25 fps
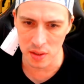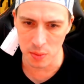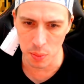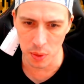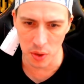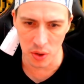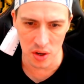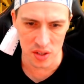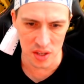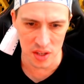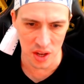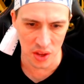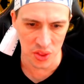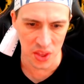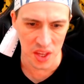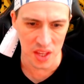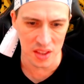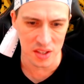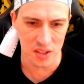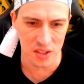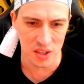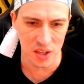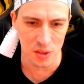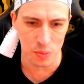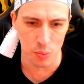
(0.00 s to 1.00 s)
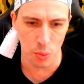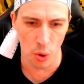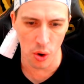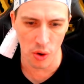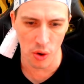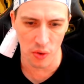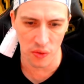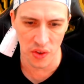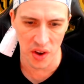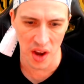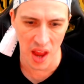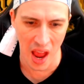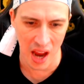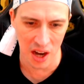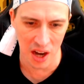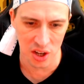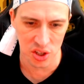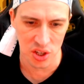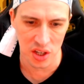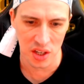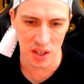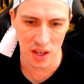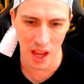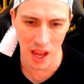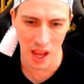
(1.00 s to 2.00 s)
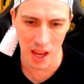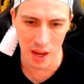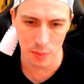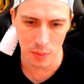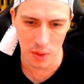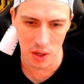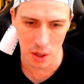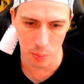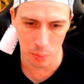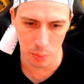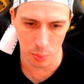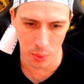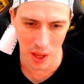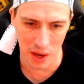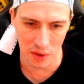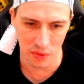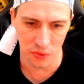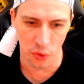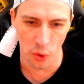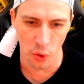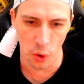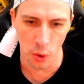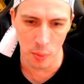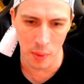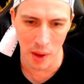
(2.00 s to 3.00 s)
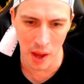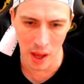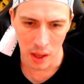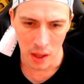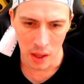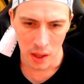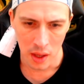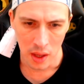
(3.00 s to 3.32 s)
because I think this is more of an action game than a platformer,